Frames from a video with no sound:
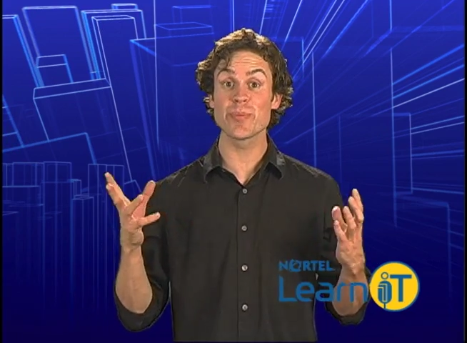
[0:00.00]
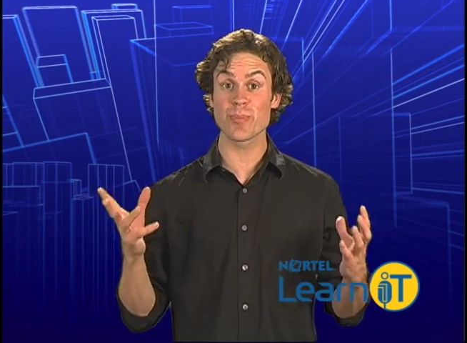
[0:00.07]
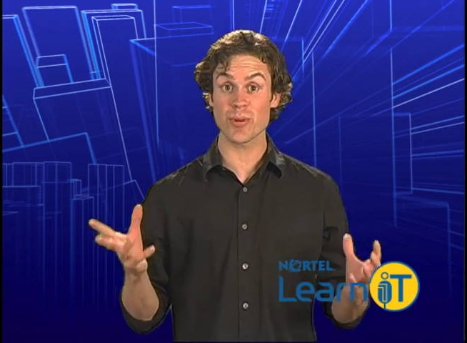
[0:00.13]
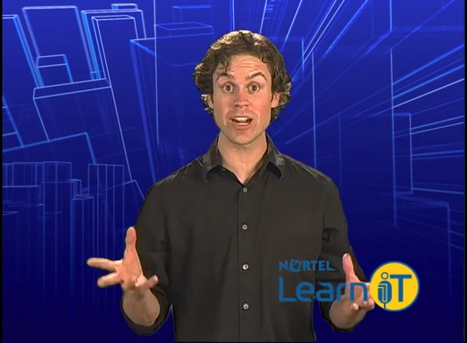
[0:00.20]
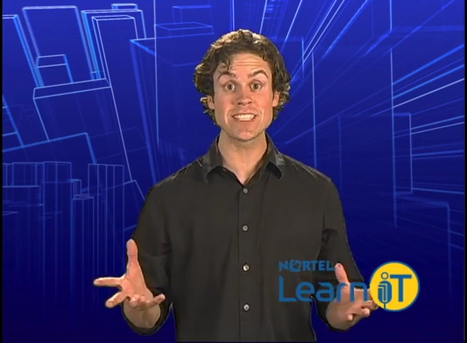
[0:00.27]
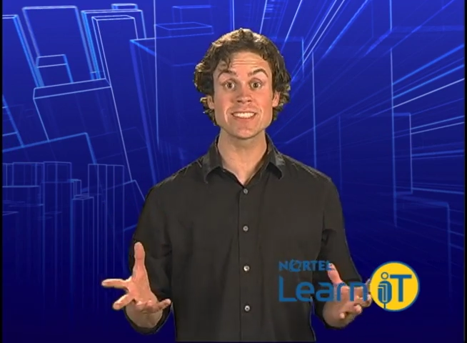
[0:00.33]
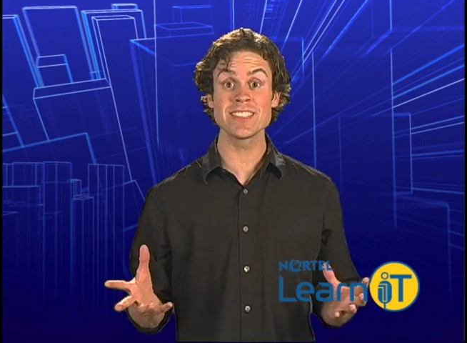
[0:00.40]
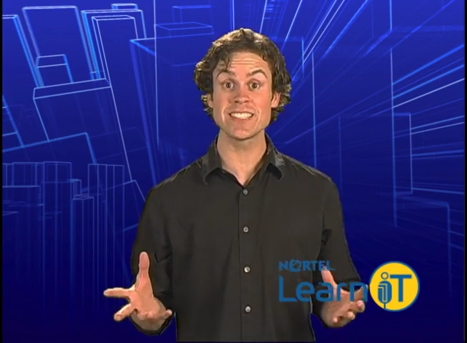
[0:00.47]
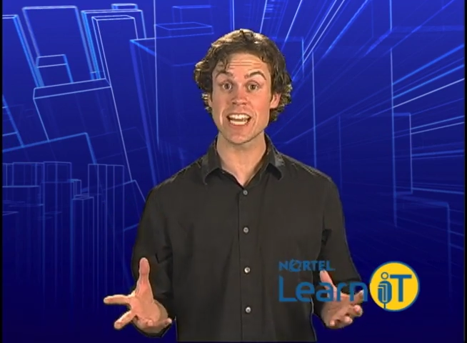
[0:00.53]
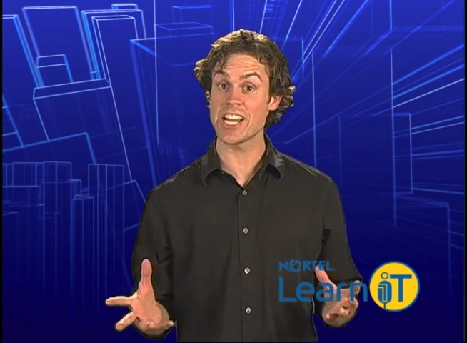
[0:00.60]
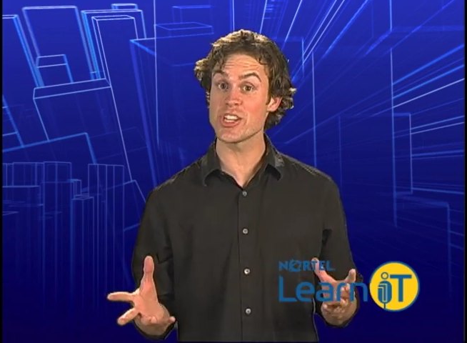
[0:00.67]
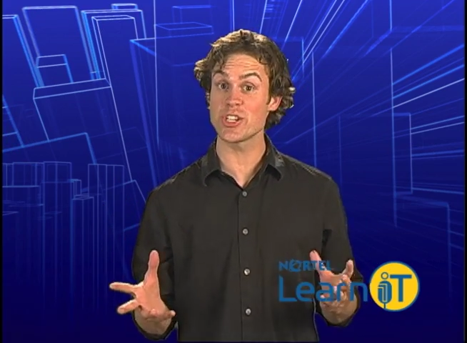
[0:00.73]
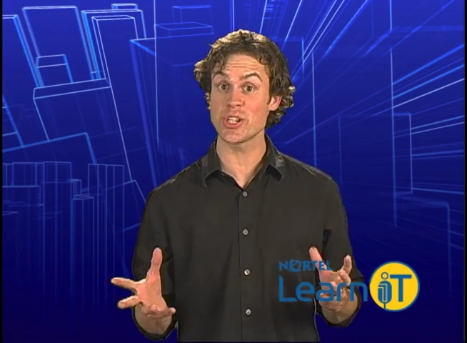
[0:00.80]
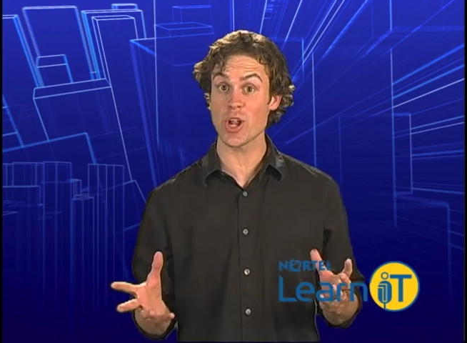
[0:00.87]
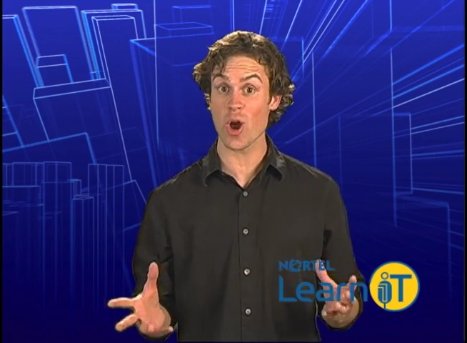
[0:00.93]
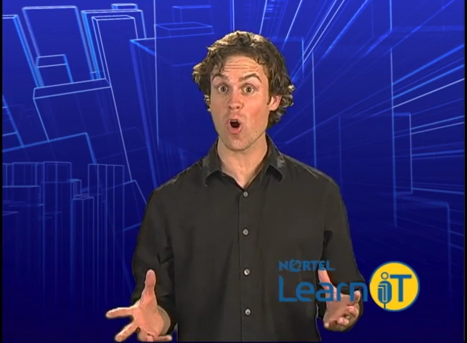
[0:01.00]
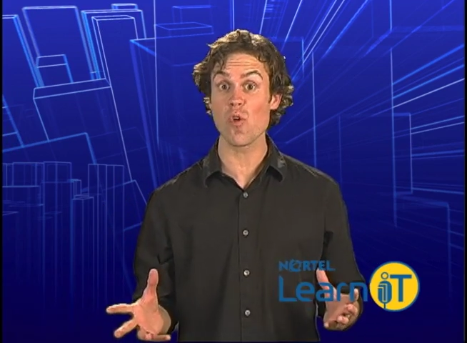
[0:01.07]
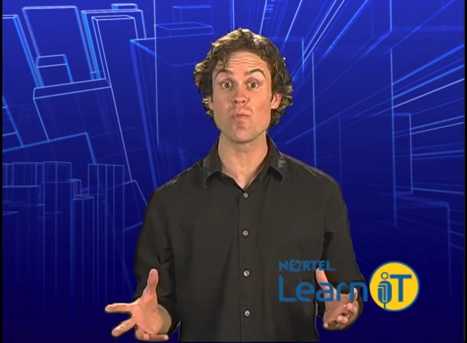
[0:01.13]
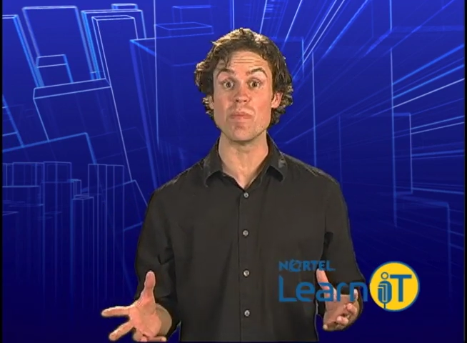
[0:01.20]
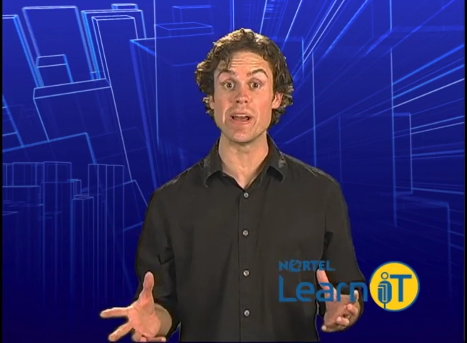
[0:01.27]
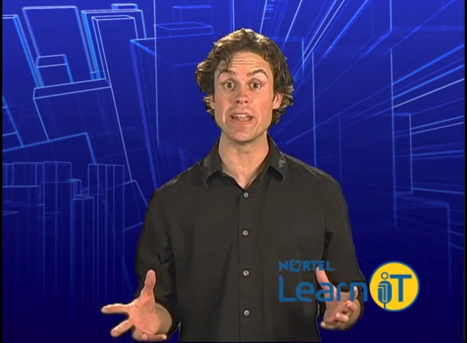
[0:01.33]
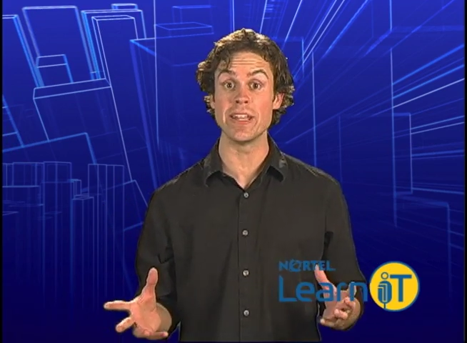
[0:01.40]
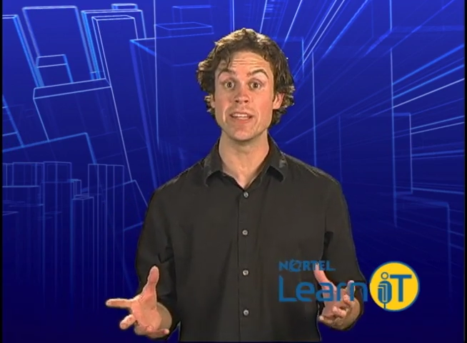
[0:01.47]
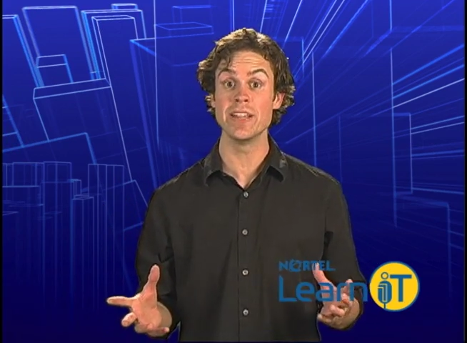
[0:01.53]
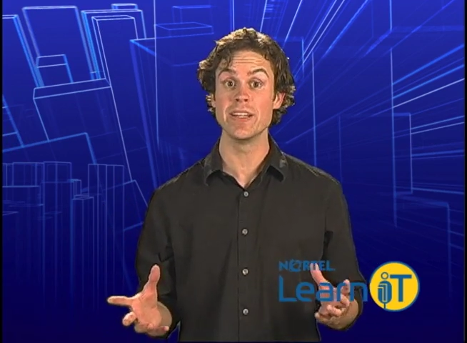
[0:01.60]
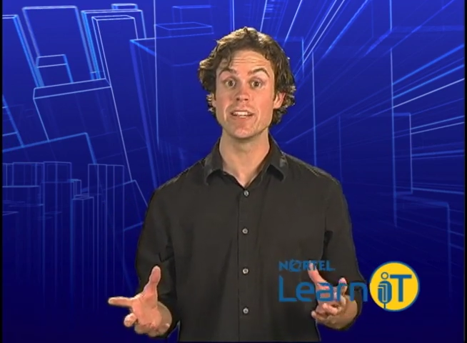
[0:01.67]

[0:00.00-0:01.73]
presentation open,